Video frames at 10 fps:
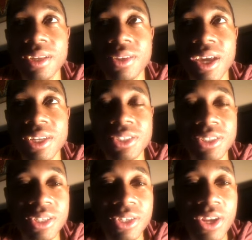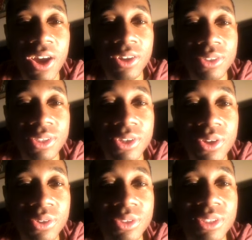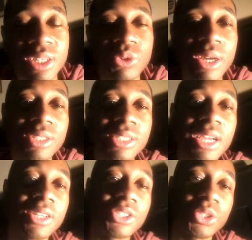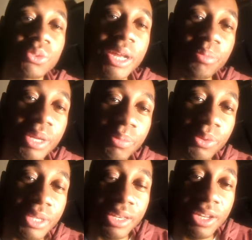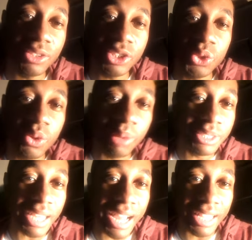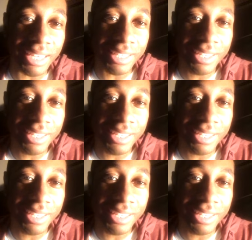that y'all are, you know, they're trying to tell straight people that they're too uptight.